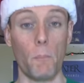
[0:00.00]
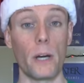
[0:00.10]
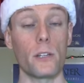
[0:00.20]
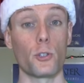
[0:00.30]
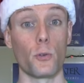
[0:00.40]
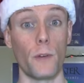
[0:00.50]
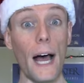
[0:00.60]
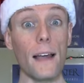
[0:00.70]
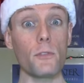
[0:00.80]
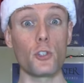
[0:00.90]
But it
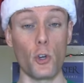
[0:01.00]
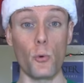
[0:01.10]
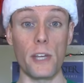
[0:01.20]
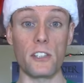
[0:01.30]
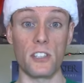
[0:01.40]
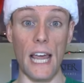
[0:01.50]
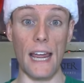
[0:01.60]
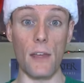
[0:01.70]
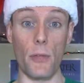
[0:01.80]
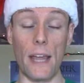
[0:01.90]
survives to this
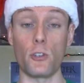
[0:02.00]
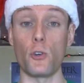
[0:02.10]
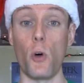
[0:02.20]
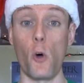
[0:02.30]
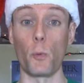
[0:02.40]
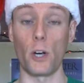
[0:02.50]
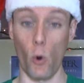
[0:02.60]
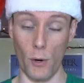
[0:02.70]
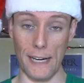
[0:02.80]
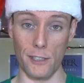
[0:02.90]
day thanks to home
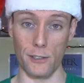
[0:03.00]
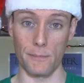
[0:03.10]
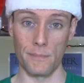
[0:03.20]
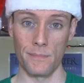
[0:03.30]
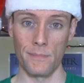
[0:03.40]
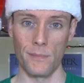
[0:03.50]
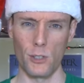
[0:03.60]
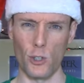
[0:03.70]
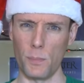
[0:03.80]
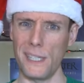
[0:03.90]
recordings.
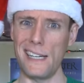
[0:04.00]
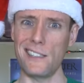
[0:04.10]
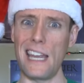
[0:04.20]
So please